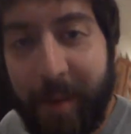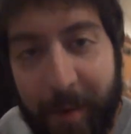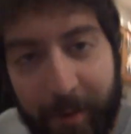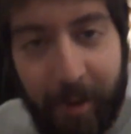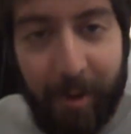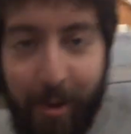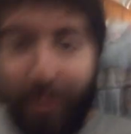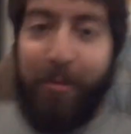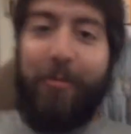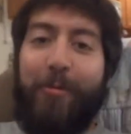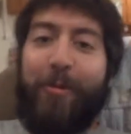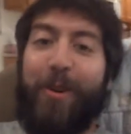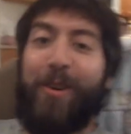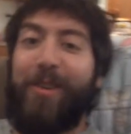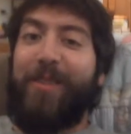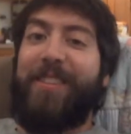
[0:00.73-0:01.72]
Hello
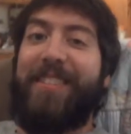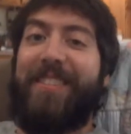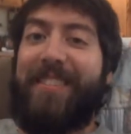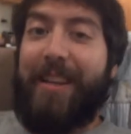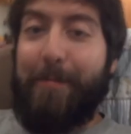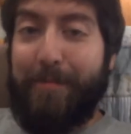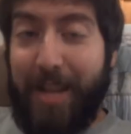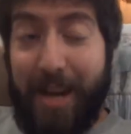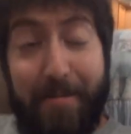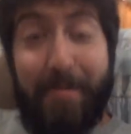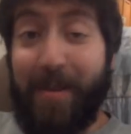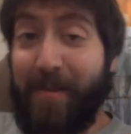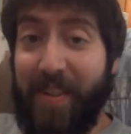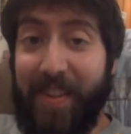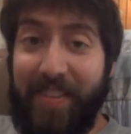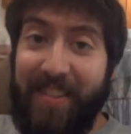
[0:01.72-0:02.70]
world, it's
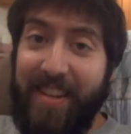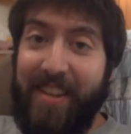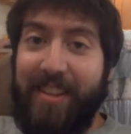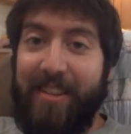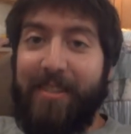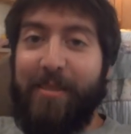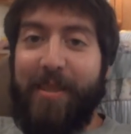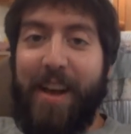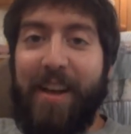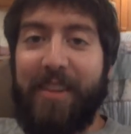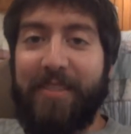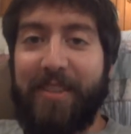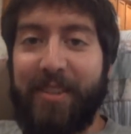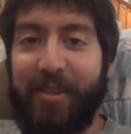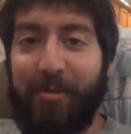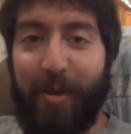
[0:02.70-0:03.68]
September 15th,
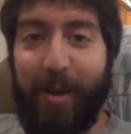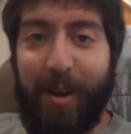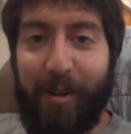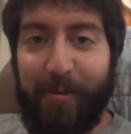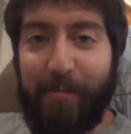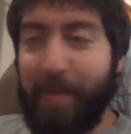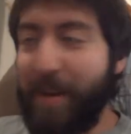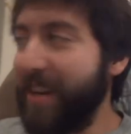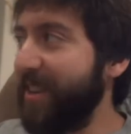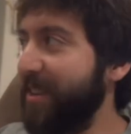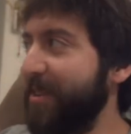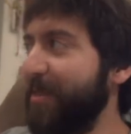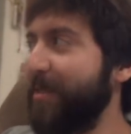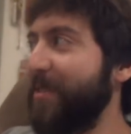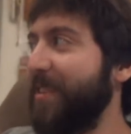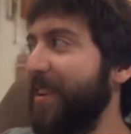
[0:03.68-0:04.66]
2012. Big
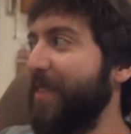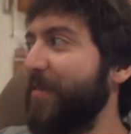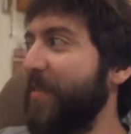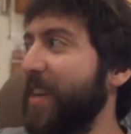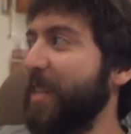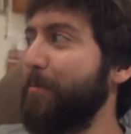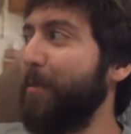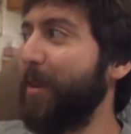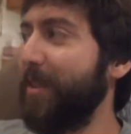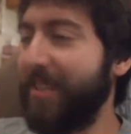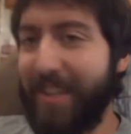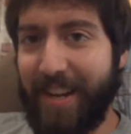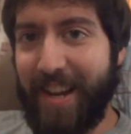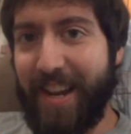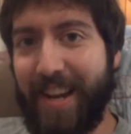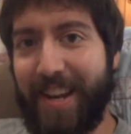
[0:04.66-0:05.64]
news on Facebook
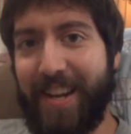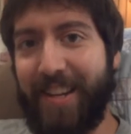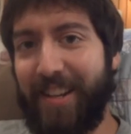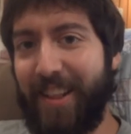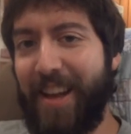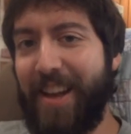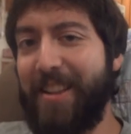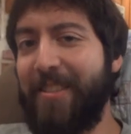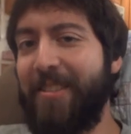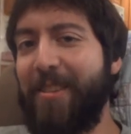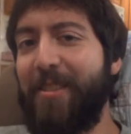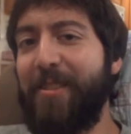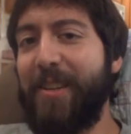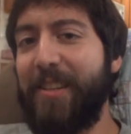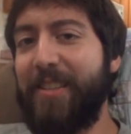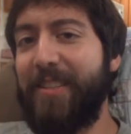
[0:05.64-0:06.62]
today. Glen
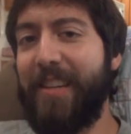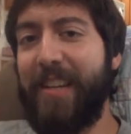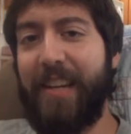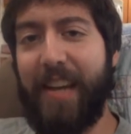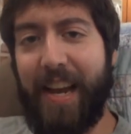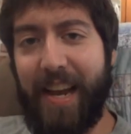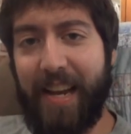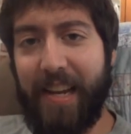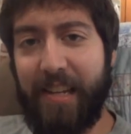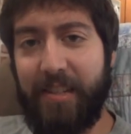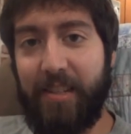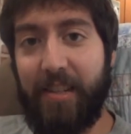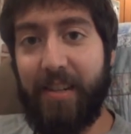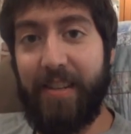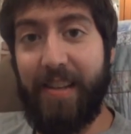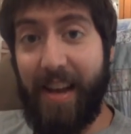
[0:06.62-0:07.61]
Thonis,
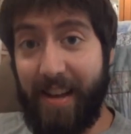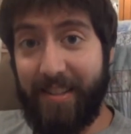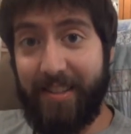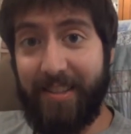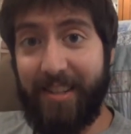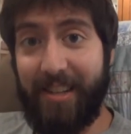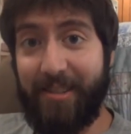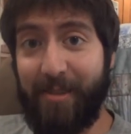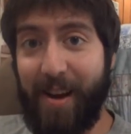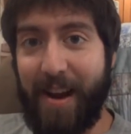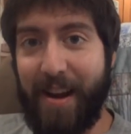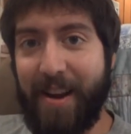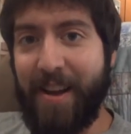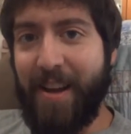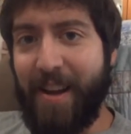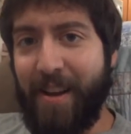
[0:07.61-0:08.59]
engaged. Yes, that's
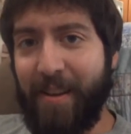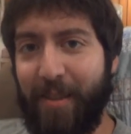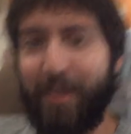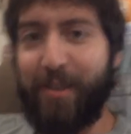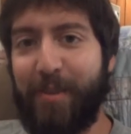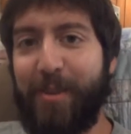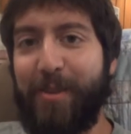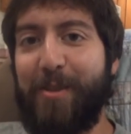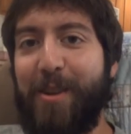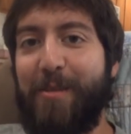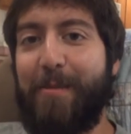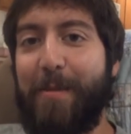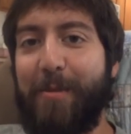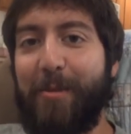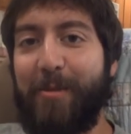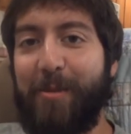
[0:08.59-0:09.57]
right. Those of you who don't
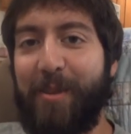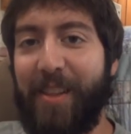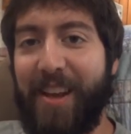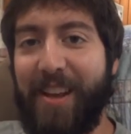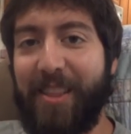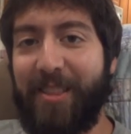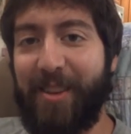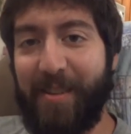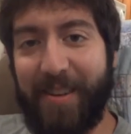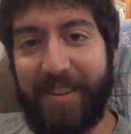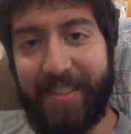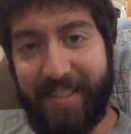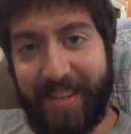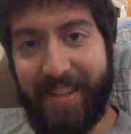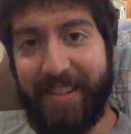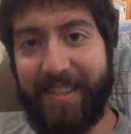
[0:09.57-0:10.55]
remember who Glen
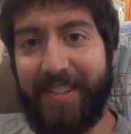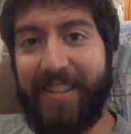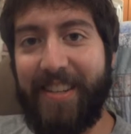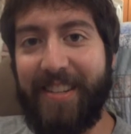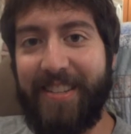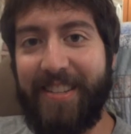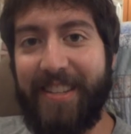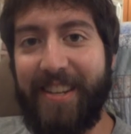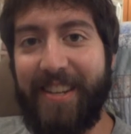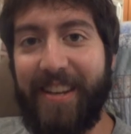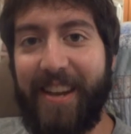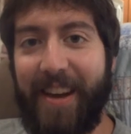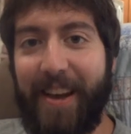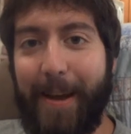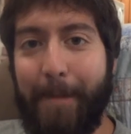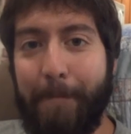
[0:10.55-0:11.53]
Thonis is, he's
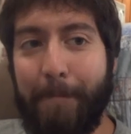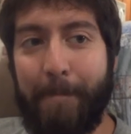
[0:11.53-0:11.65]
the